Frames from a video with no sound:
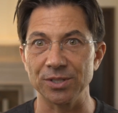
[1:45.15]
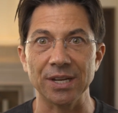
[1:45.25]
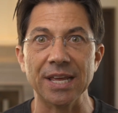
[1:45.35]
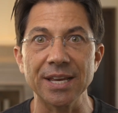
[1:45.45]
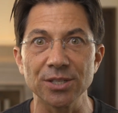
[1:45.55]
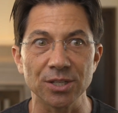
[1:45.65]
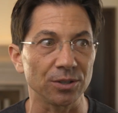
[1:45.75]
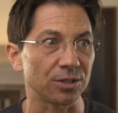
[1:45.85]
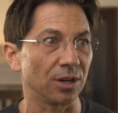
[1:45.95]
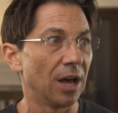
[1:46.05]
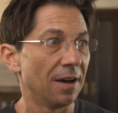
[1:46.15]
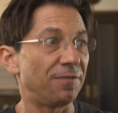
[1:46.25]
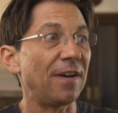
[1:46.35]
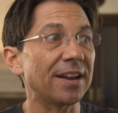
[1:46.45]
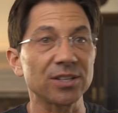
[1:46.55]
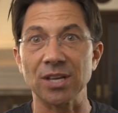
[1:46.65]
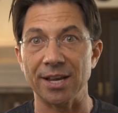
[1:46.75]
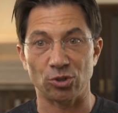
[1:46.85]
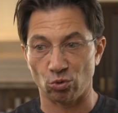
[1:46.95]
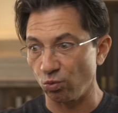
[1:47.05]
Is it easier to
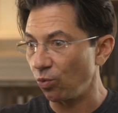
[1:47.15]
fantasize through